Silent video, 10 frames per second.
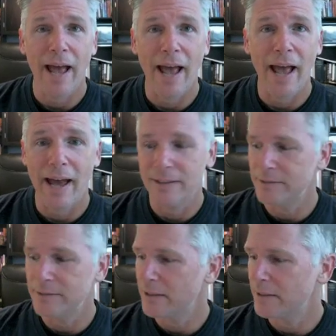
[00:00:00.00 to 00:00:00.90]

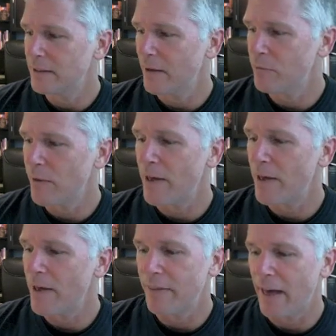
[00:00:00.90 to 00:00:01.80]
and
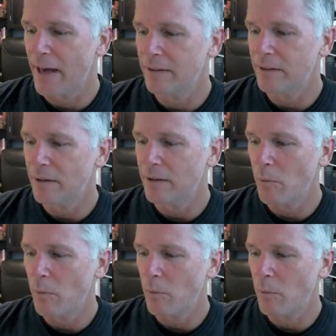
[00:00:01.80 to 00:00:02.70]
rather than
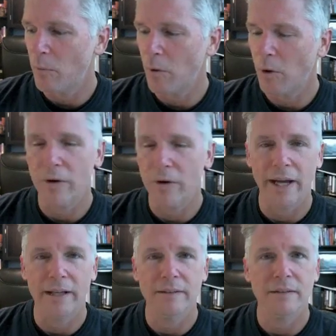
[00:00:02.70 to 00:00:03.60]

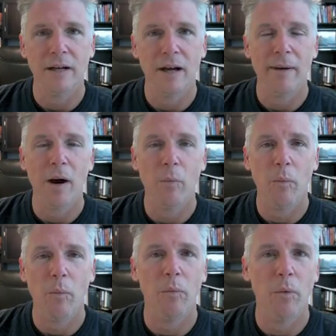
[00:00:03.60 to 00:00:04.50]
worrying about
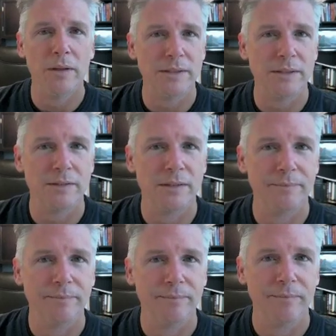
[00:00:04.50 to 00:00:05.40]
what wasn't.
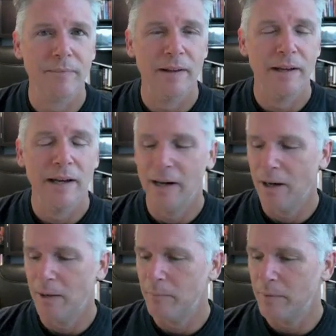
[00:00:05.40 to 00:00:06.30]

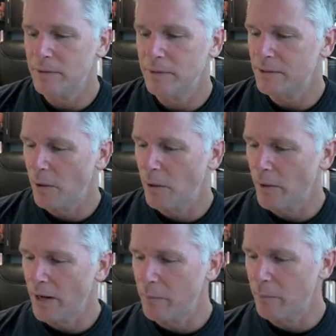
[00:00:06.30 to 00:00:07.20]
So
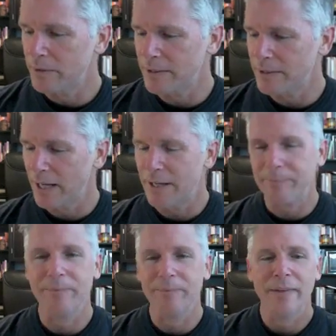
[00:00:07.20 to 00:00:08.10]
in other words,
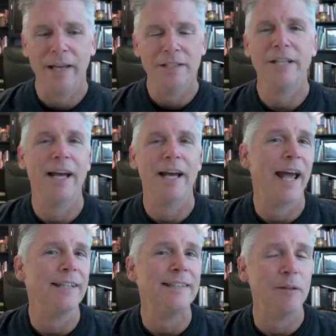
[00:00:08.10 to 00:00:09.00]
she had
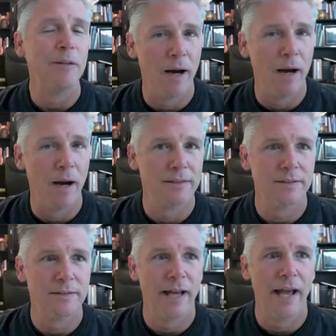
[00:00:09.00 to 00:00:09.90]
18
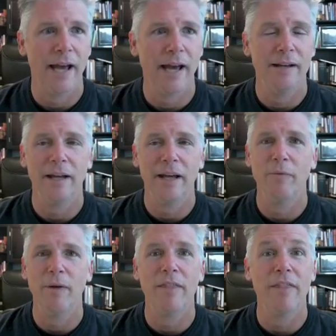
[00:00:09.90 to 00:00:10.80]
months and
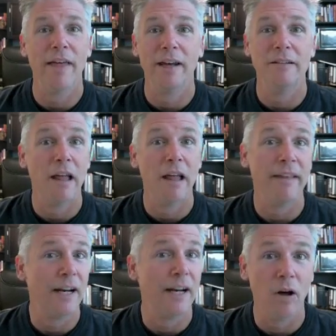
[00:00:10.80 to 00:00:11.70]
rather than
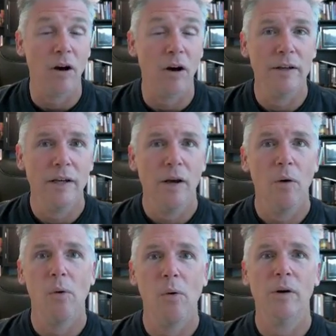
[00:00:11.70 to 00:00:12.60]
nothing at all,
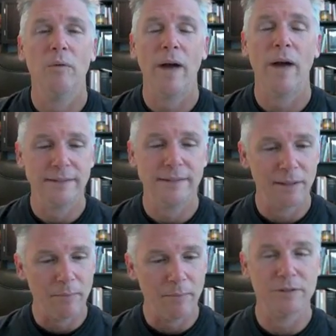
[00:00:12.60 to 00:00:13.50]
or
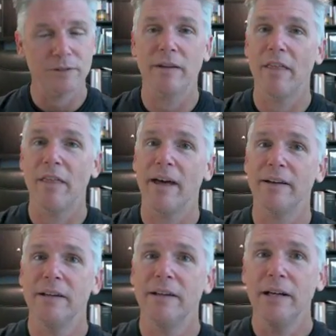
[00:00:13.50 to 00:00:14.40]
18 months rather
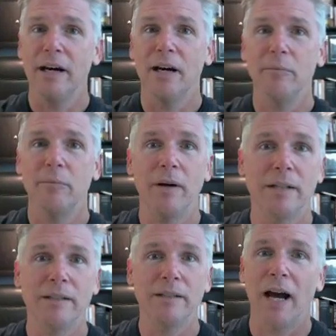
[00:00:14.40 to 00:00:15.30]
than an
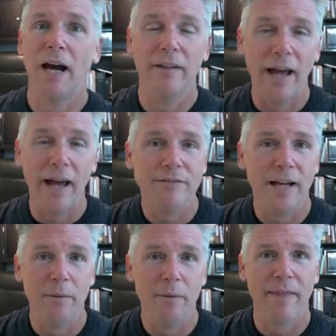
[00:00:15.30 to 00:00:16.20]
entire
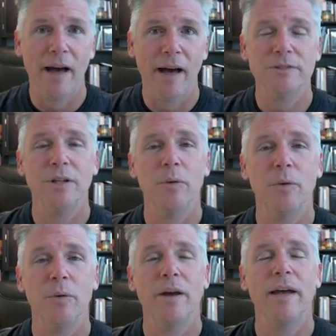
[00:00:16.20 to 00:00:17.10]
lifetime without. So
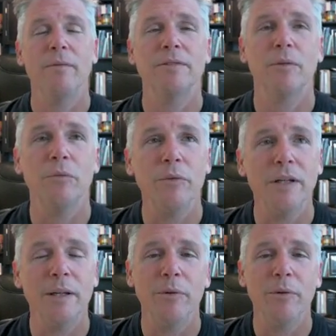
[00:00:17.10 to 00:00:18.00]
it was a
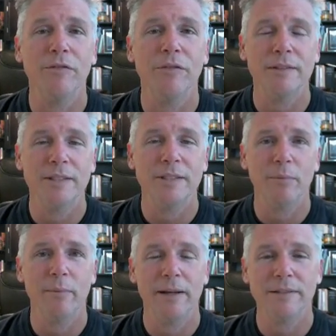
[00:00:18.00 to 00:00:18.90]
really beautiful and simple
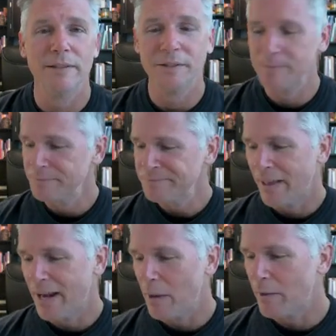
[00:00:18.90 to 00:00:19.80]
message.
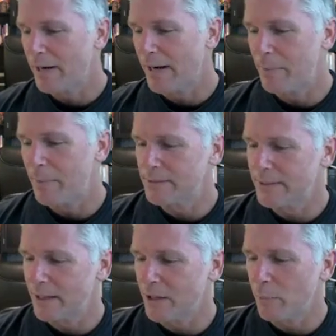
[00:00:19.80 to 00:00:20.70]
And I want to elaborate and
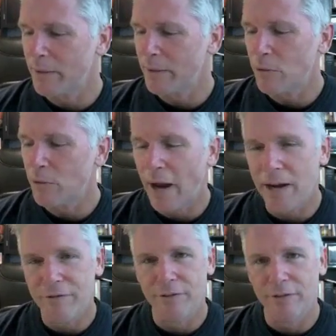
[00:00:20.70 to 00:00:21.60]
say, you know, be
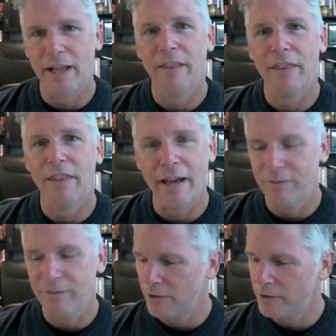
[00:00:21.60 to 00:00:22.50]
grateful and
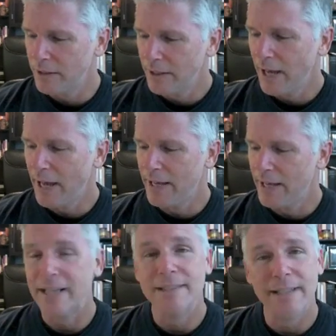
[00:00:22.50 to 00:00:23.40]
thankful and
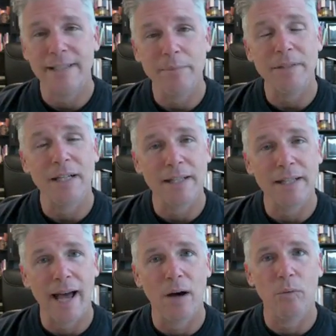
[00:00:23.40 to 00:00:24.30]
accept and
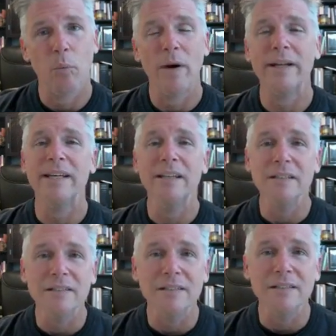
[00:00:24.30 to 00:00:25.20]
allow what
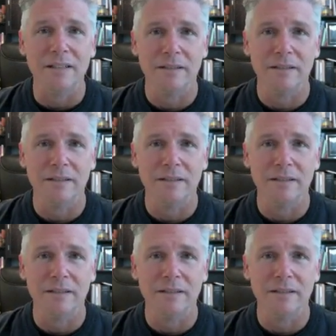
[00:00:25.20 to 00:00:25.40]
is